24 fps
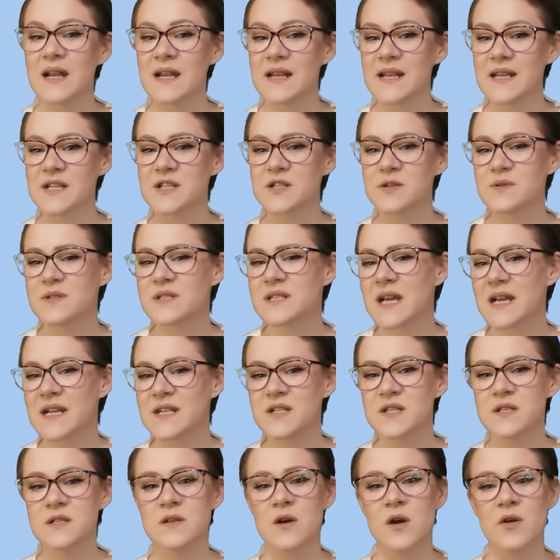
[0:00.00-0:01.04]
unless you
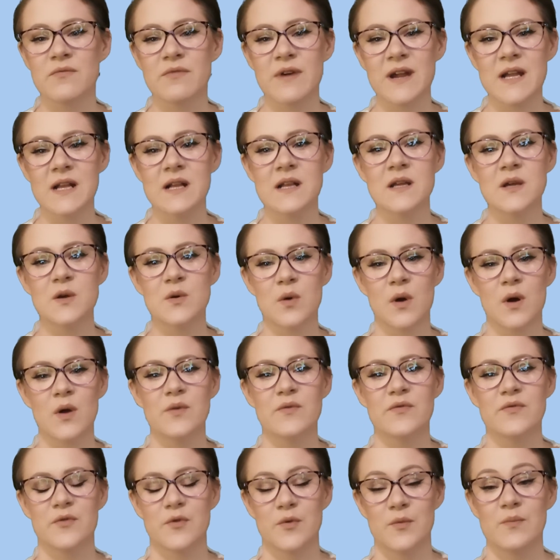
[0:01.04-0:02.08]
intend to directly
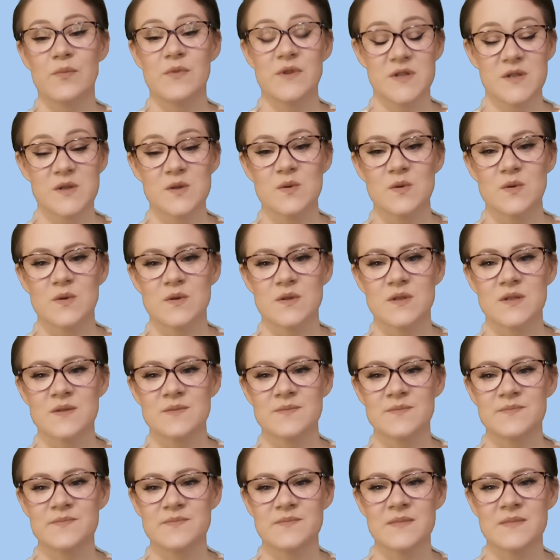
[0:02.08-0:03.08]
quote from the source.